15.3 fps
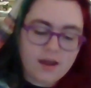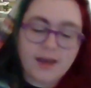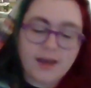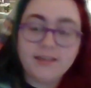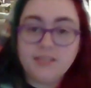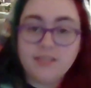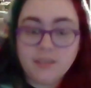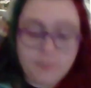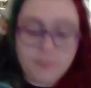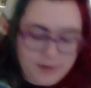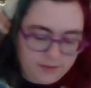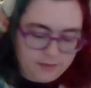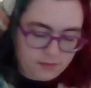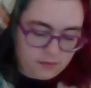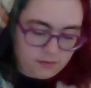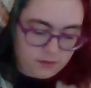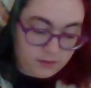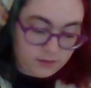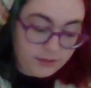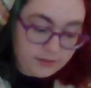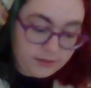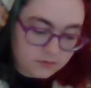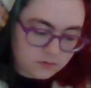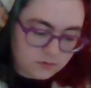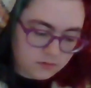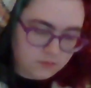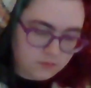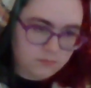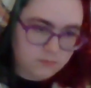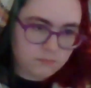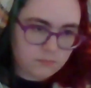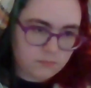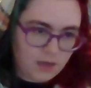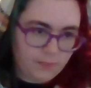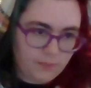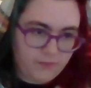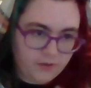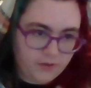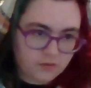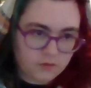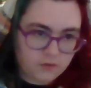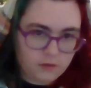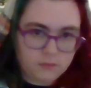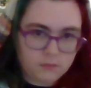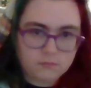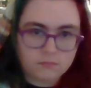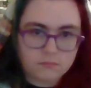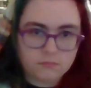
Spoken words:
I did make the list, obviously,